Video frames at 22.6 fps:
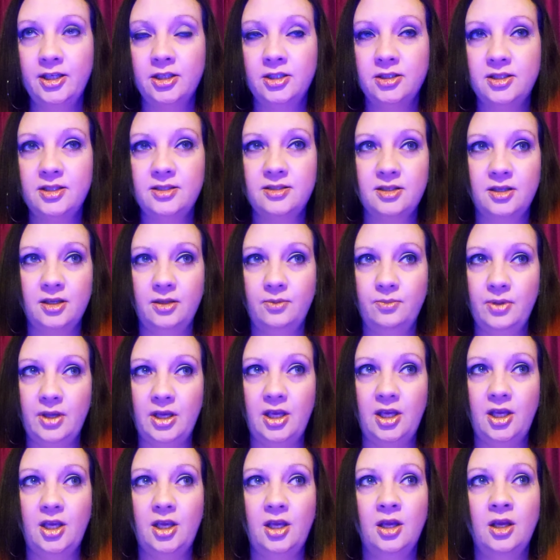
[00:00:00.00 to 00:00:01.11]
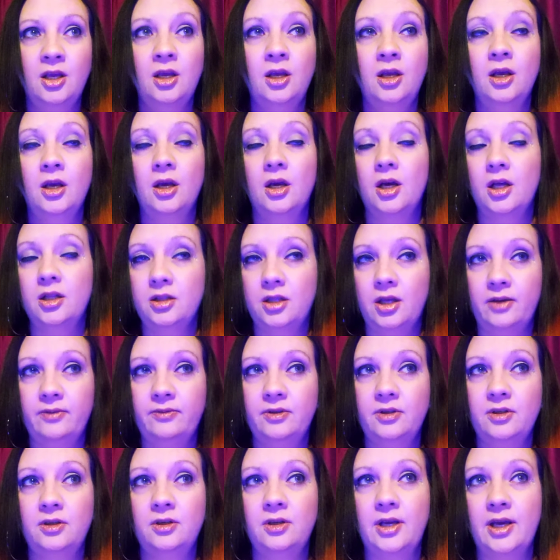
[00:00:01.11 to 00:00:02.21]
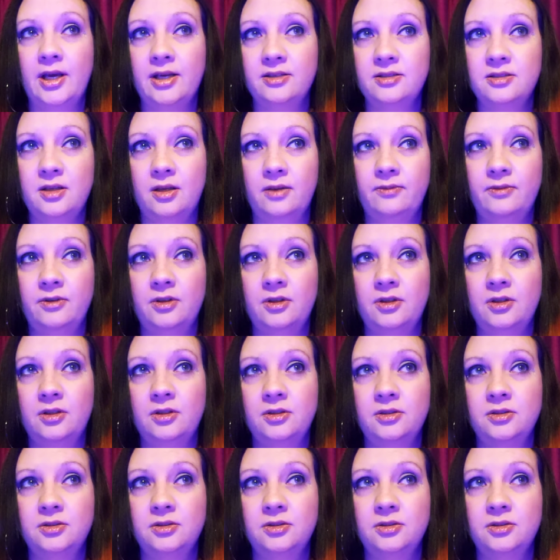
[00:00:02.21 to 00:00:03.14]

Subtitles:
This could be a lover, ex-lover,